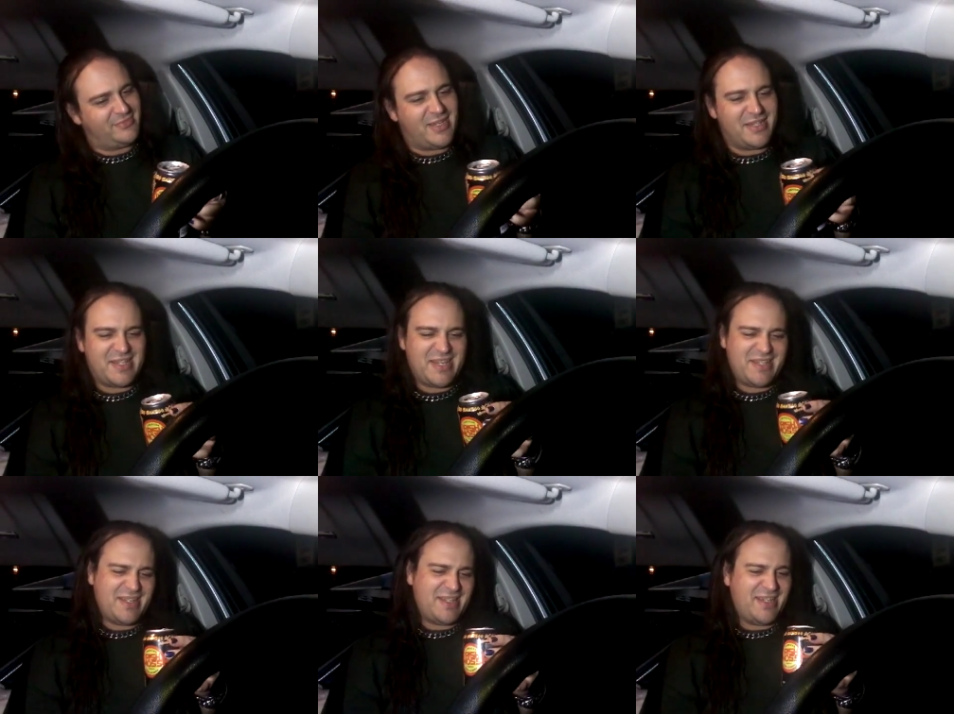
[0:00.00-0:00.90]

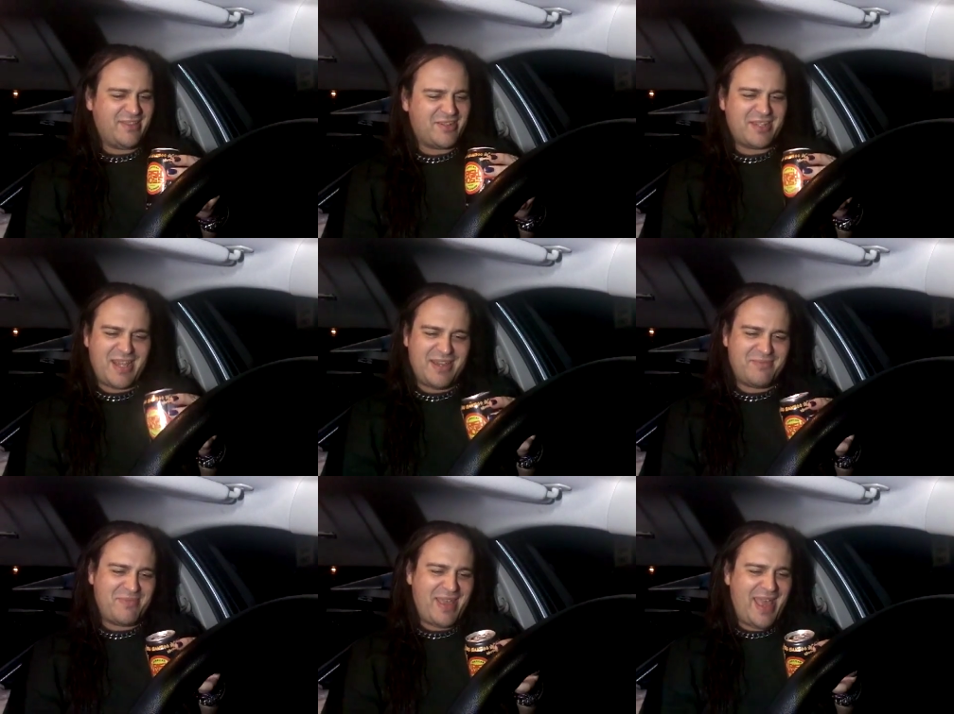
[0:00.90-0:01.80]
Consistency looks like
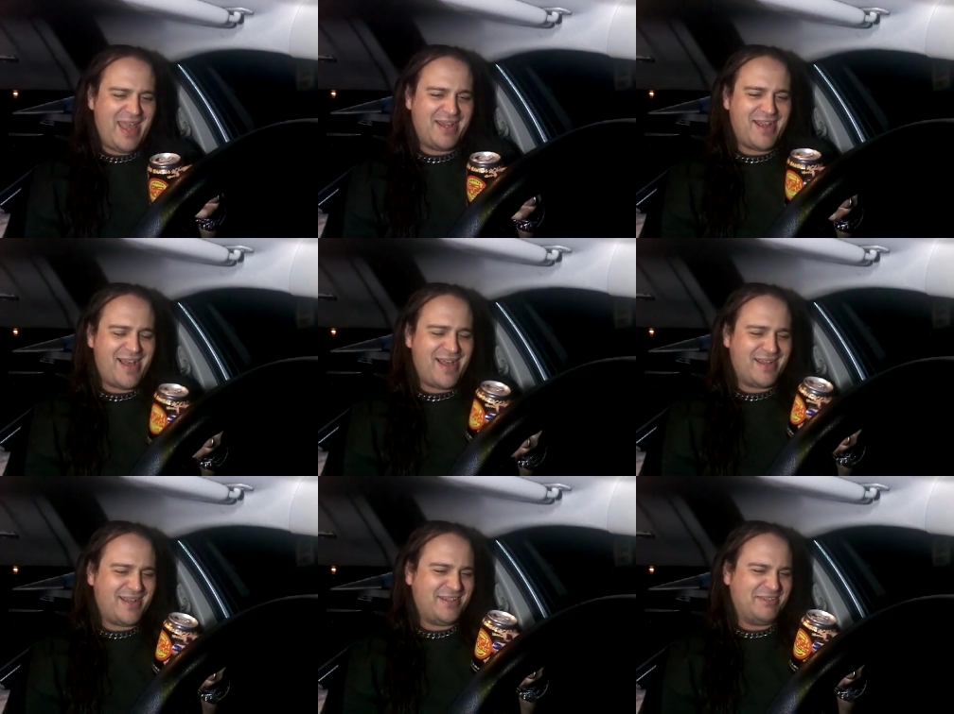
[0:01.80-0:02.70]

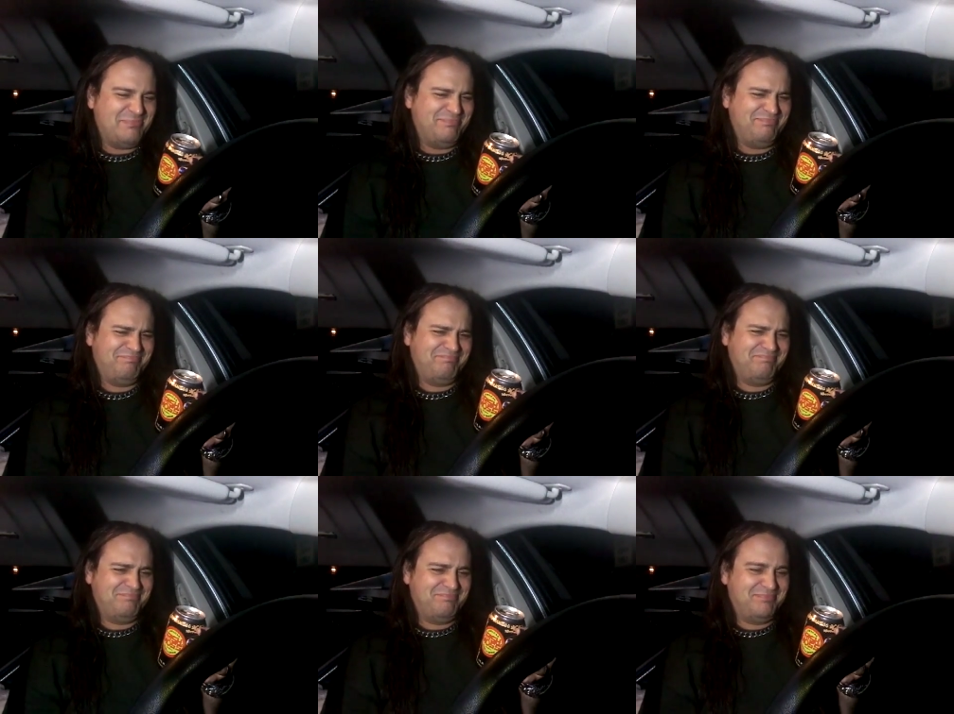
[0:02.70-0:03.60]
eggnog. Am
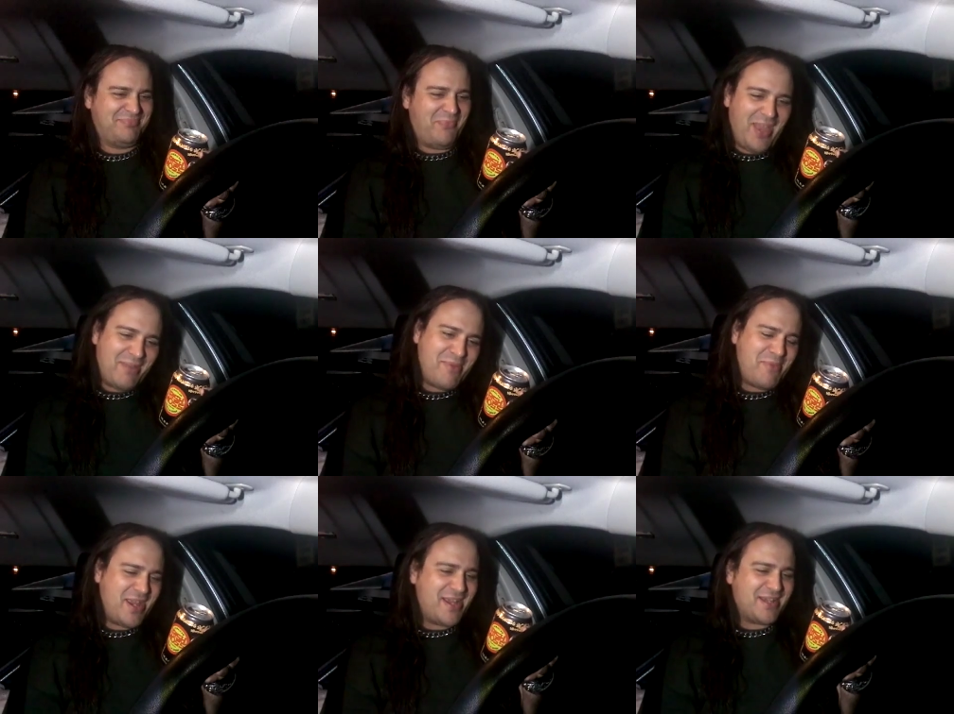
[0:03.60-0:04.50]
I
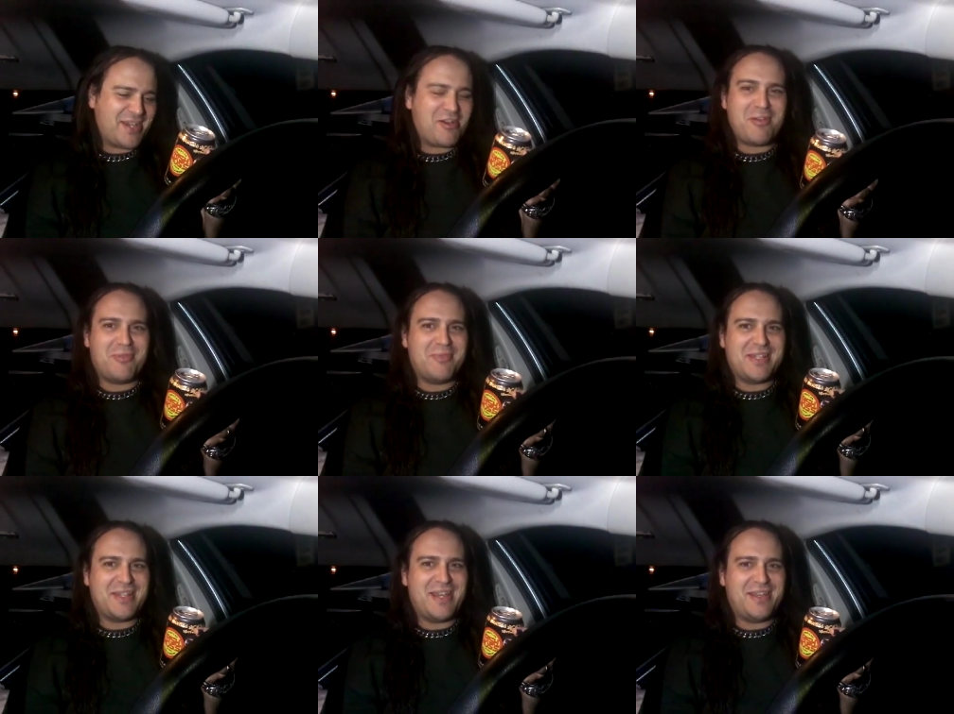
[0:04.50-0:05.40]
making a terrible
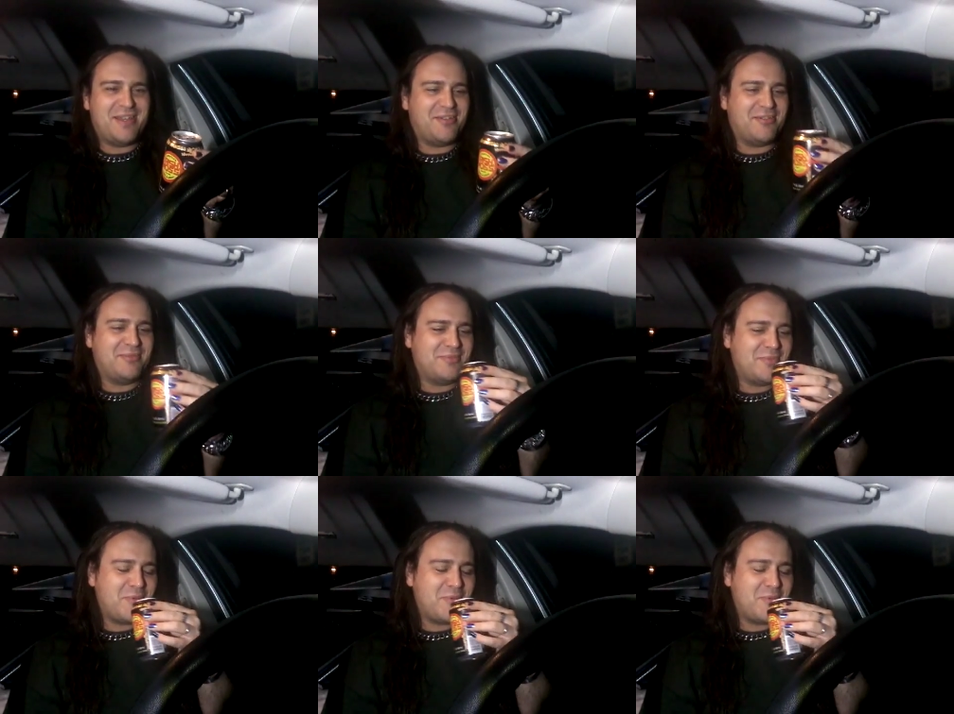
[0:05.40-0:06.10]
mistake here?